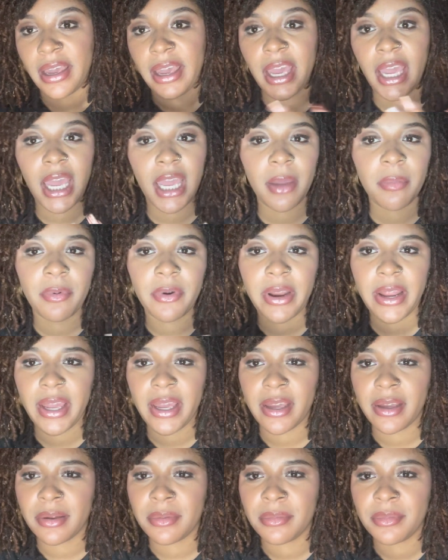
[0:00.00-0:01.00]

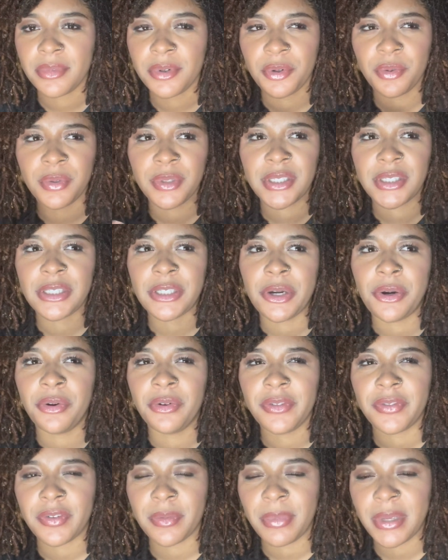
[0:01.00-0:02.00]
Abraham, who was
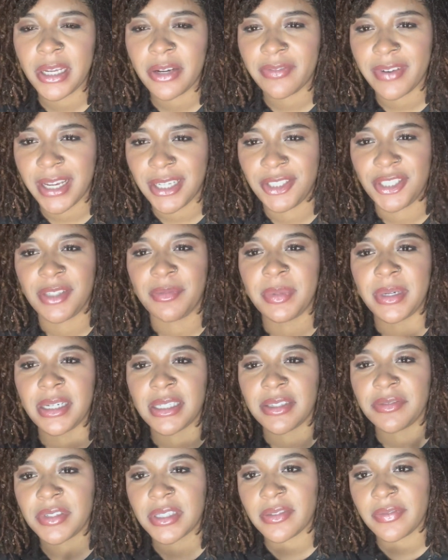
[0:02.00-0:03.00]
known for being righteous because
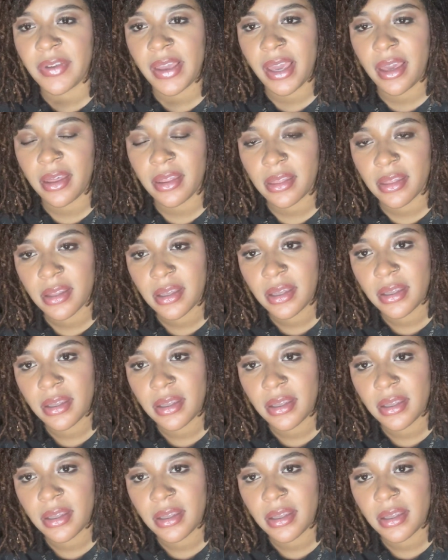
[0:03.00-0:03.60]
of his faith,